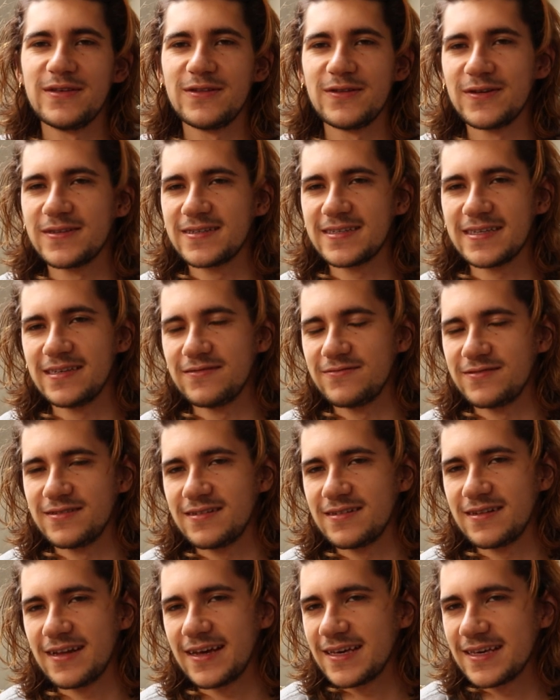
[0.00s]
not
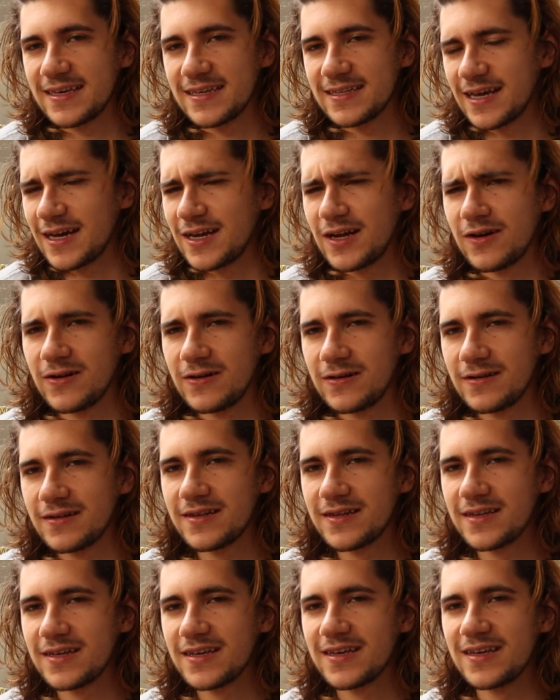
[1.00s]
even like it at all,
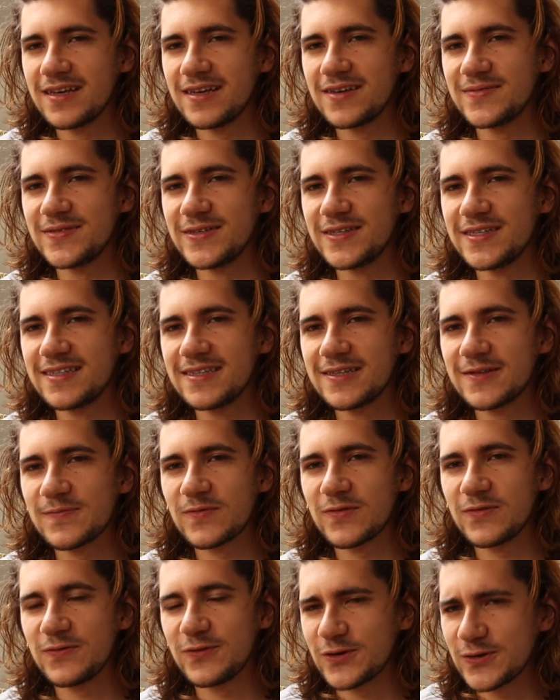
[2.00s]
but
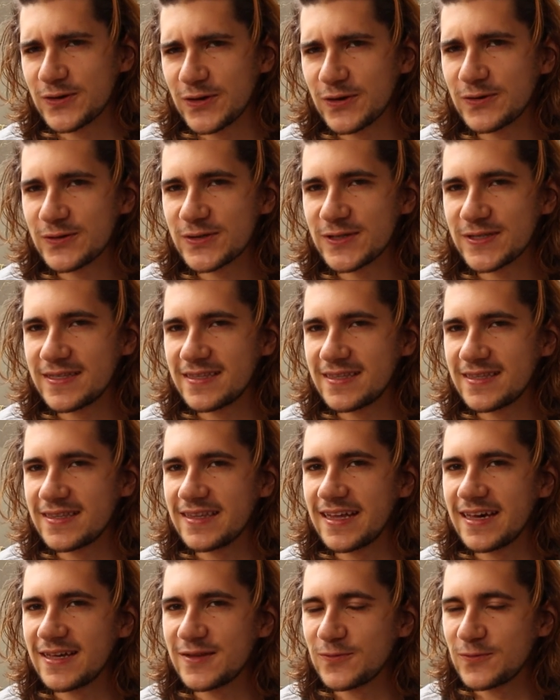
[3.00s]
for those
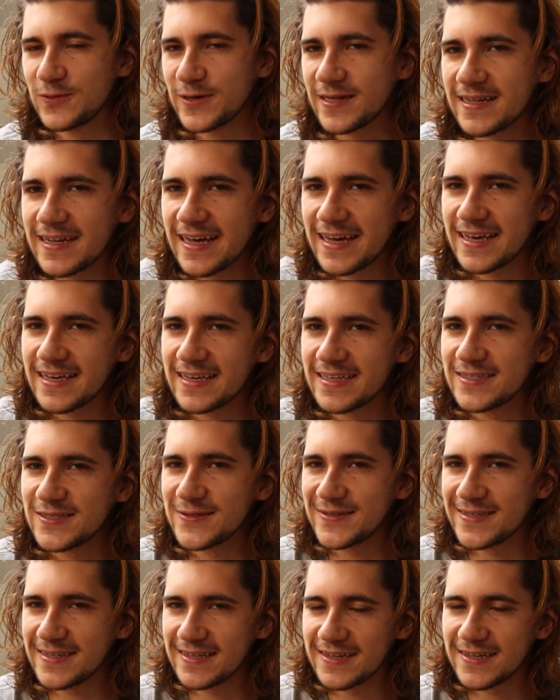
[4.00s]
that will like it,
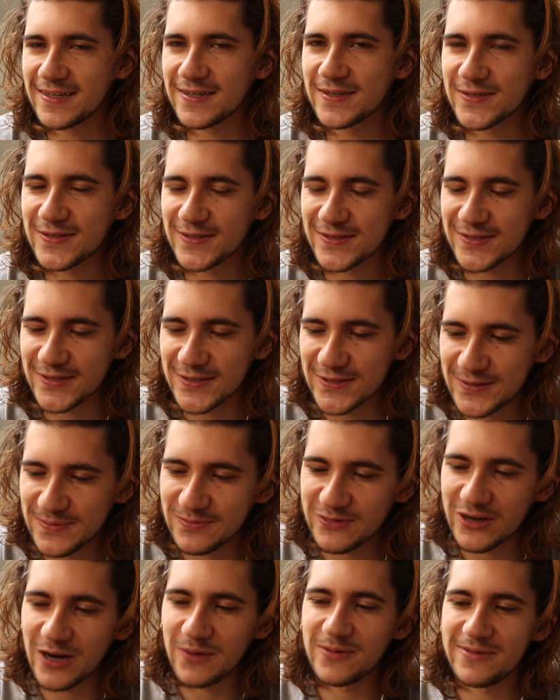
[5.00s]
you'll
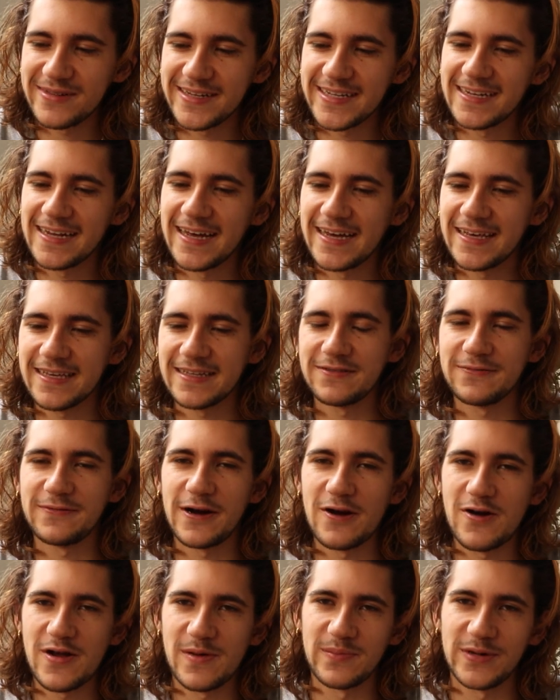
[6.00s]
probably like it
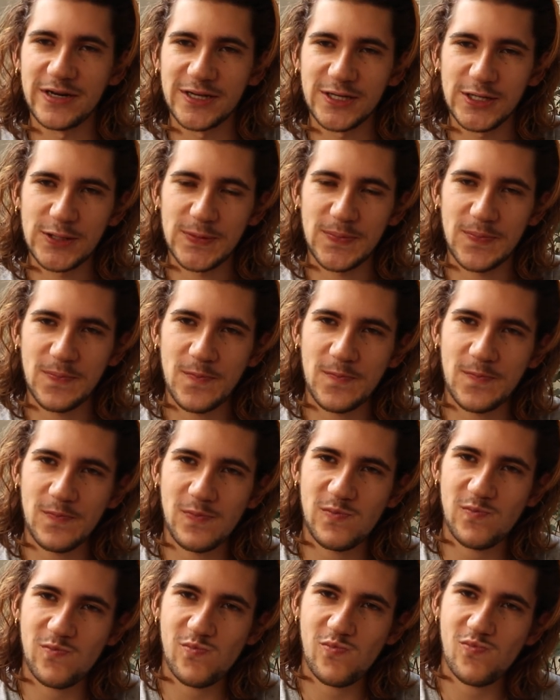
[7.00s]
very much.
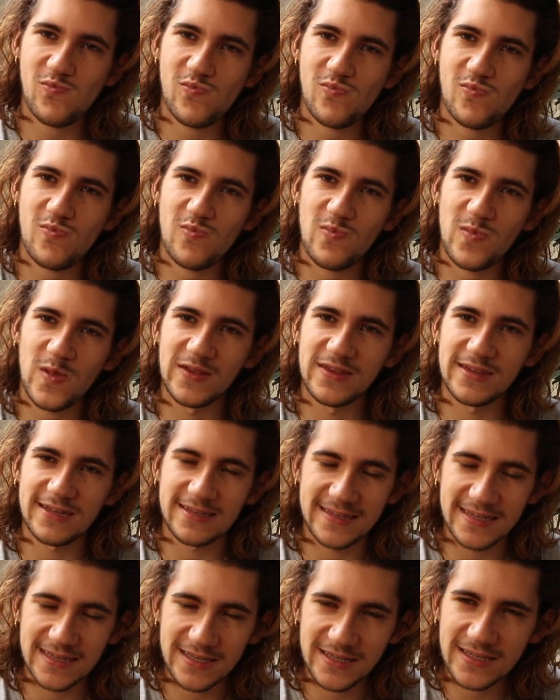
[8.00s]
And I
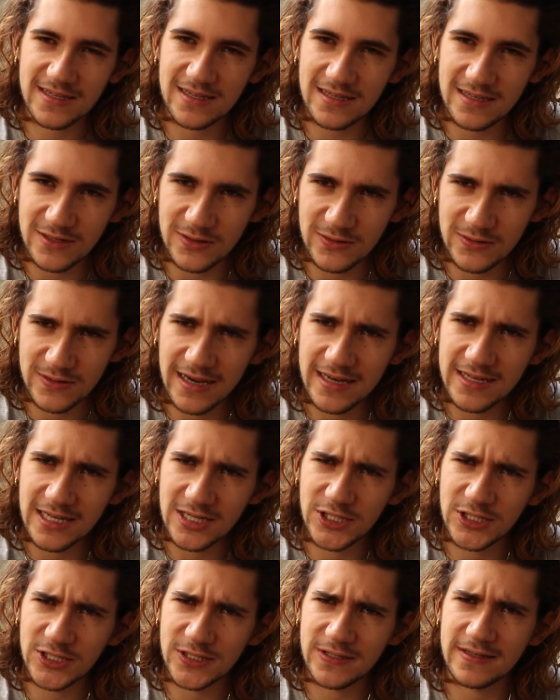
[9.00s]
think you
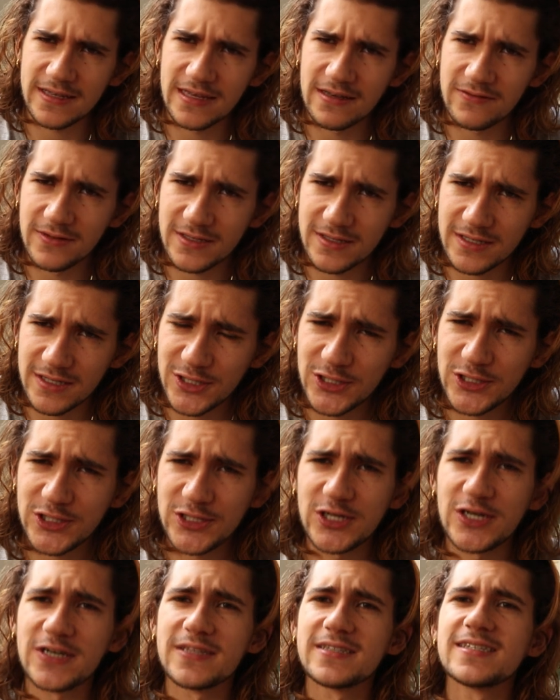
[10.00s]
guys should give it a
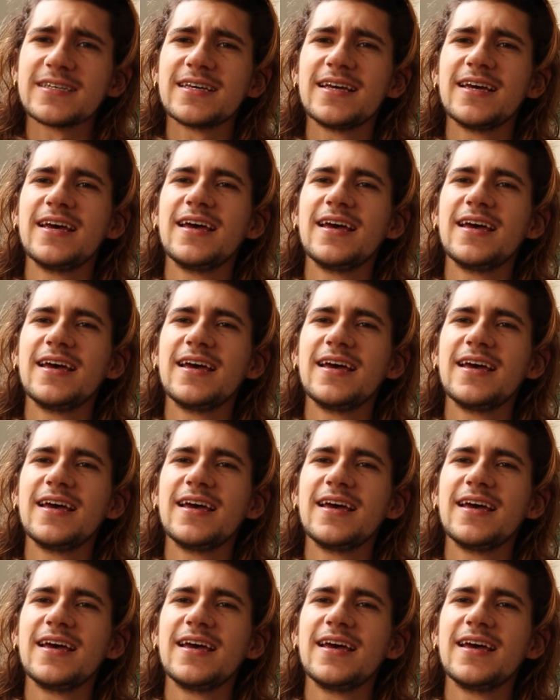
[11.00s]
shot.